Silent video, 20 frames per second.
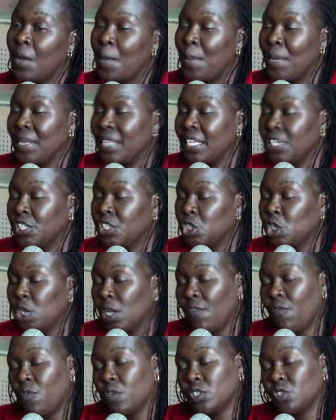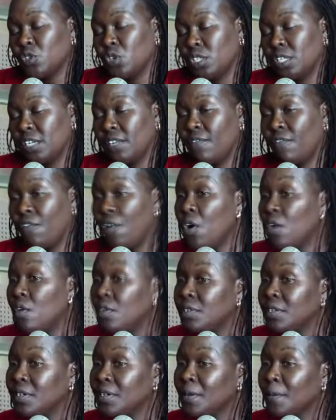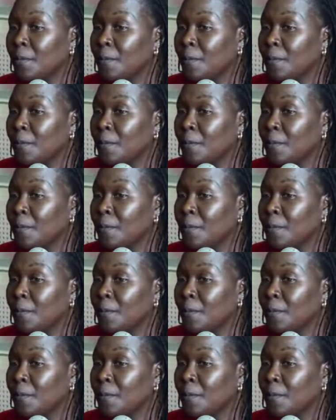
But the hmm. chief was not involved.